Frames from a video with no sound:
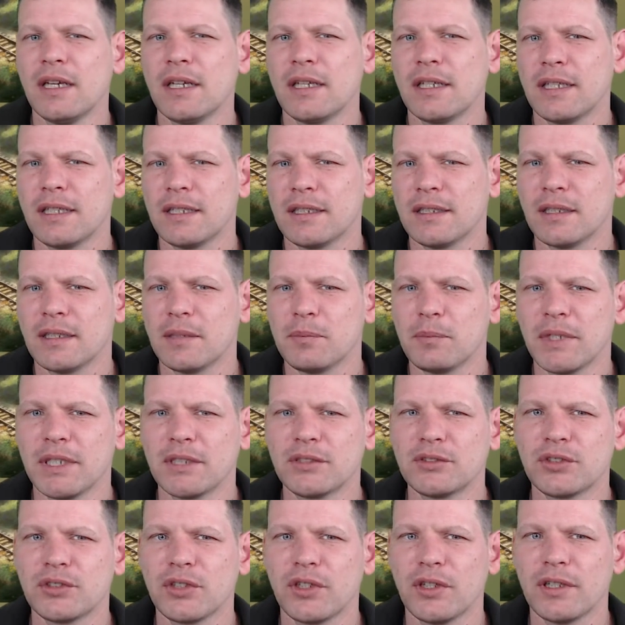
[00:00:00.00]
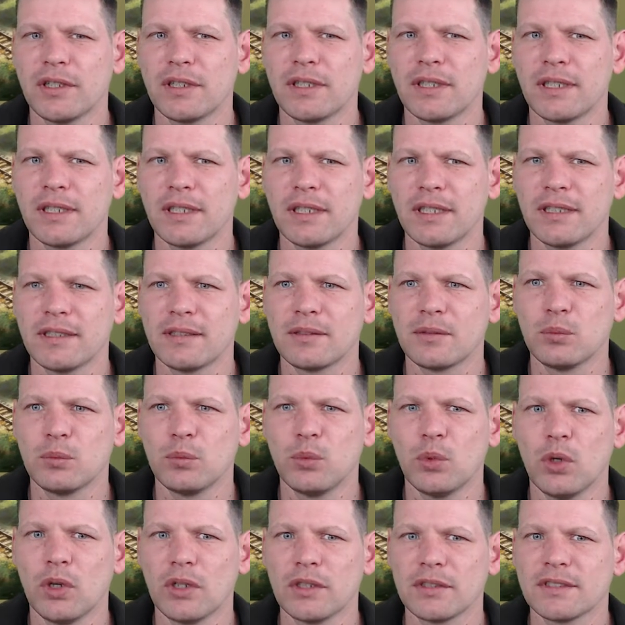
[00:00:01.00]
In the Midjourney, it
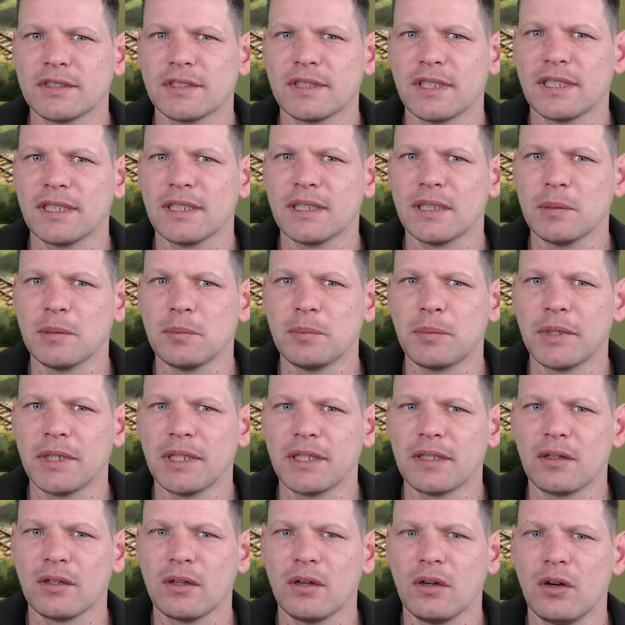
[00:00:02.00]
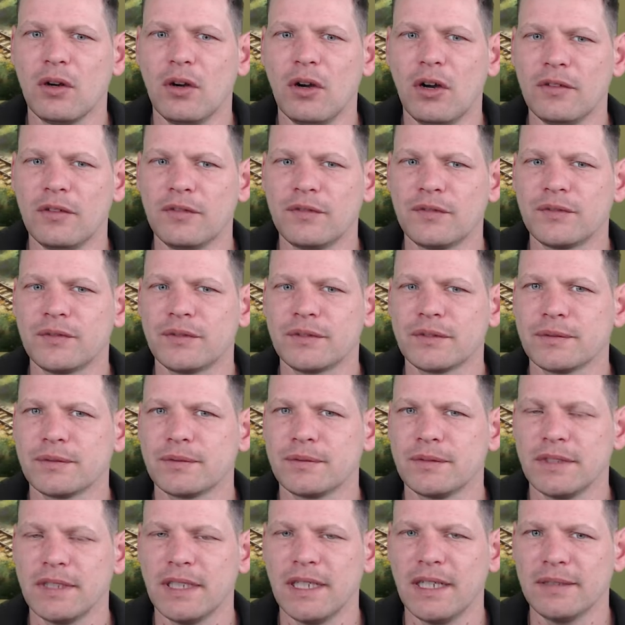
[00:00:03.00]
was a little bit off
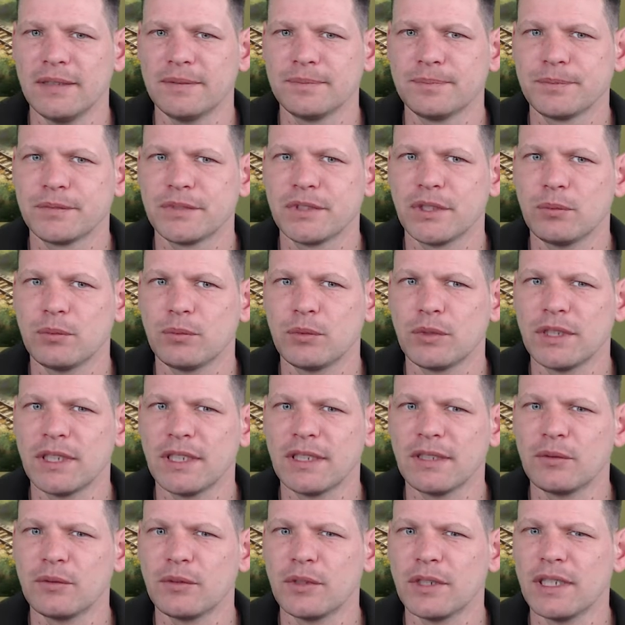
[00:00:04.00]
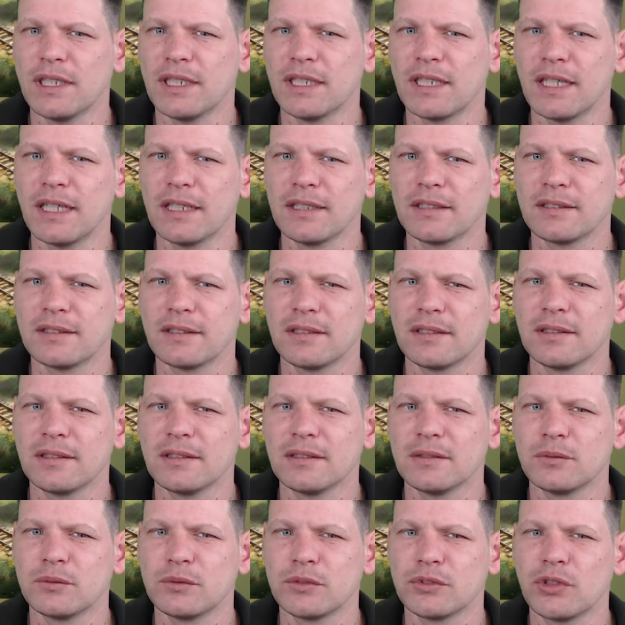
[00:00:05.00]
there. So we didn't really get
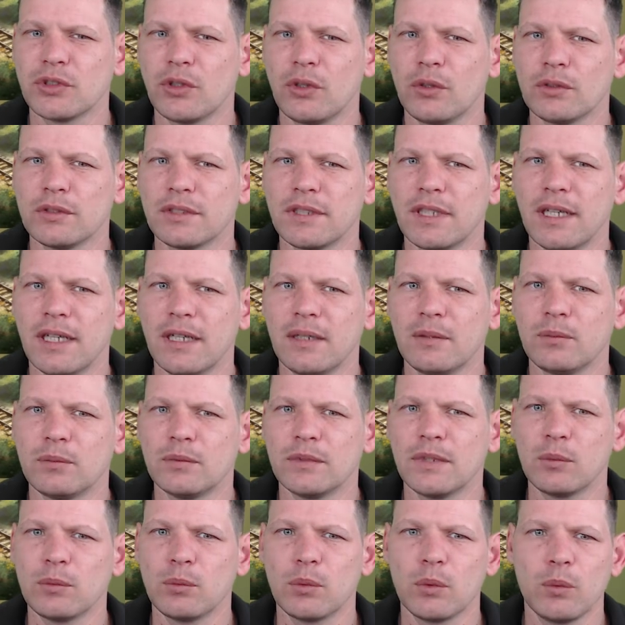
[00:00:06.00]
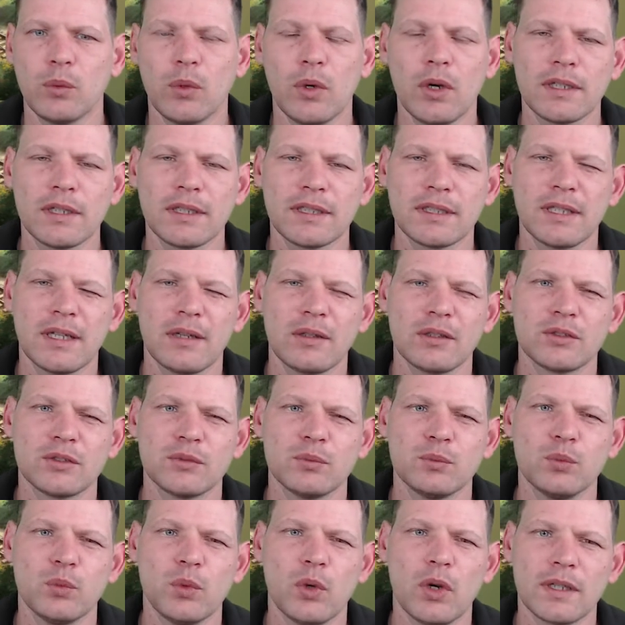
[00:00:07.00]
the result there that we want. There was
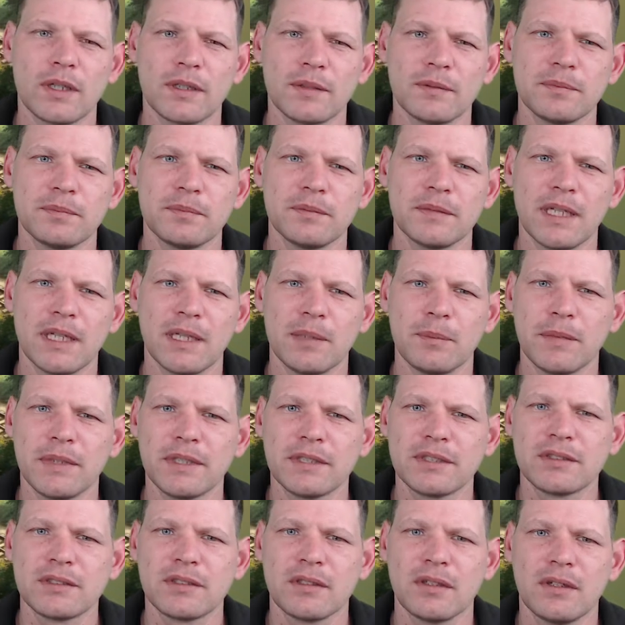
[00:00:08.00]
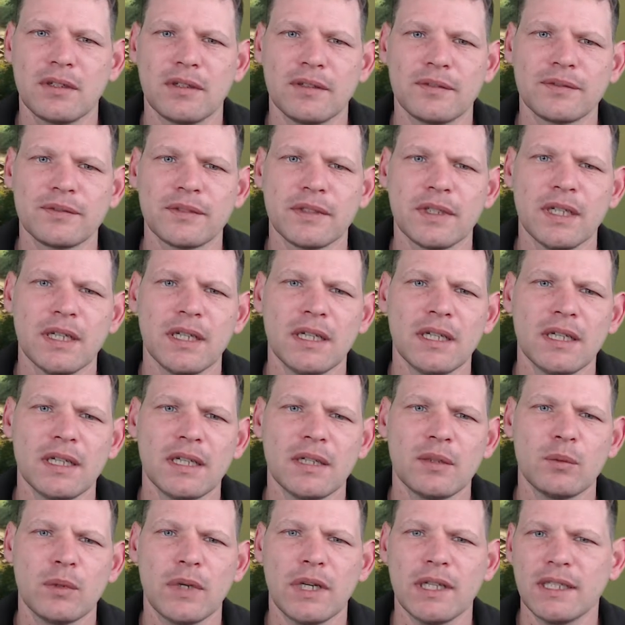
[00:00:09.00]
one image of
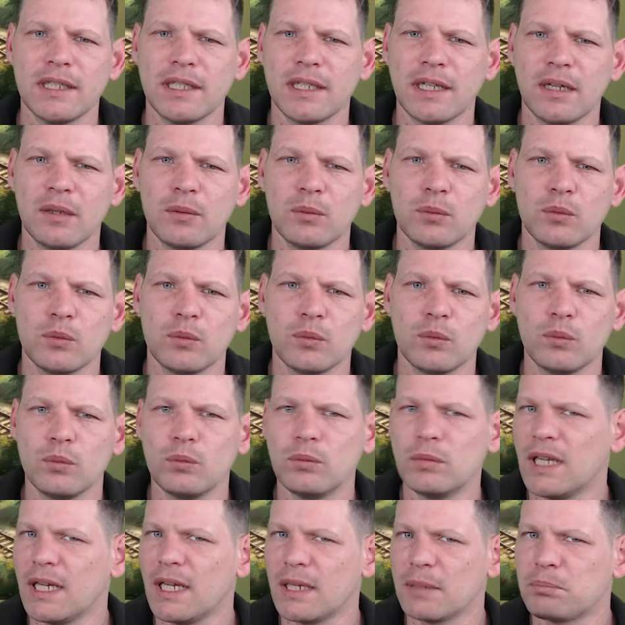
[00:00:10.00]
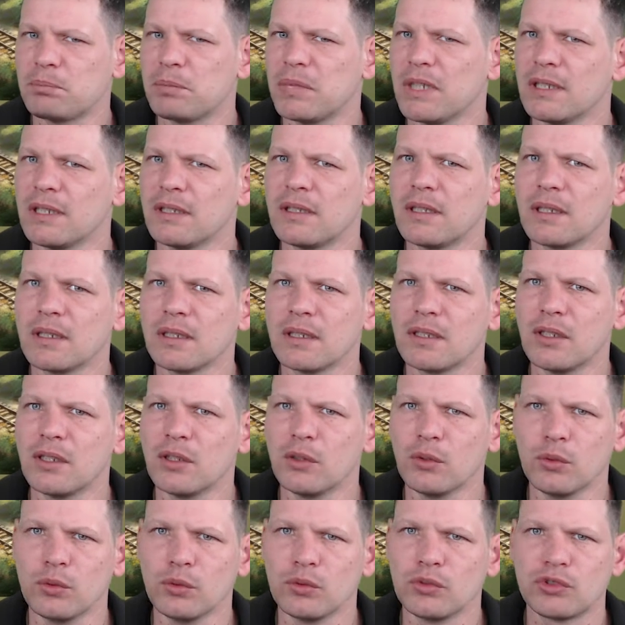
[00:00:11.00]
where they are like building
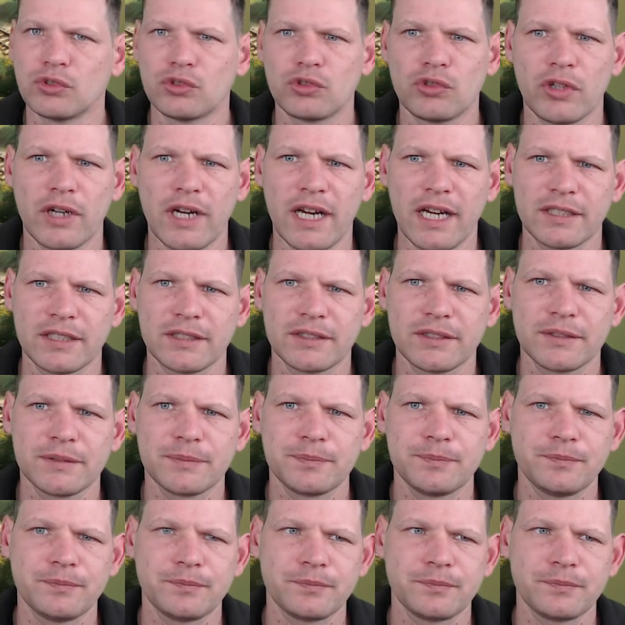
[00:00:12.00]
new tracks.